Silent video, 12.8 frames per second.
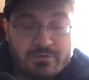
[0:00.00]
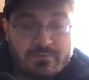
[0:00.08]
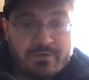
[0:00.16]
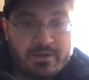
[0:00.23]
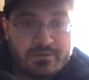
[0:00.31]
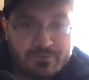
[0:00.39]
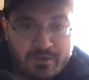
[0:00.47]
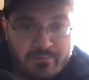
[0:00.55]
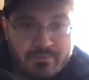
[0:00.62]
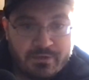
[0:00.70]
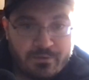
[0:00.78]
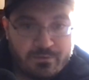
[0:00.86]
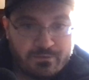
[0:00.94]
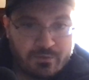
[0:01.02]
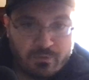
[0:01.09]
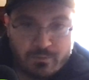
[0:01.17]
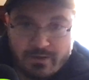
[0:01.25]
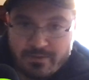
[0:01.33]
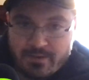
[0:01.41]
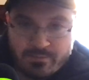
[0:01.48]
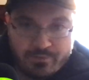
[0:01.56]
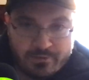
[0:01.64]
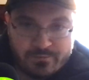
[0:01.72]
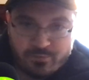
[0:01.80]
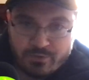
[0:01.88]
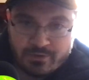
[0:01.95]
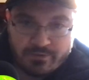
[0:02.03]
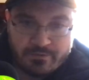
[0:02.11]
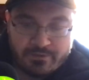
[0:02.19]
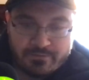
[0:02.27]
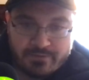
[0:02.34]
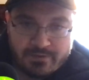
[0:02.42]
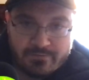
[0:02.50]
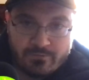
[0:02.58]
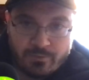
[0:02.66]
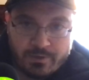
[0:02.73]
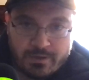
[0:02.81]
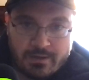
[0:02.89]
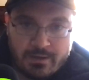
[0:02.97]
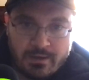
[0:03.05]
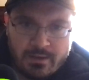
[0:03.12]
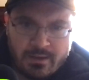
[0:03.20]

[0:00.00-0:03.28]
You can find some that are still around that price point of $35, $40,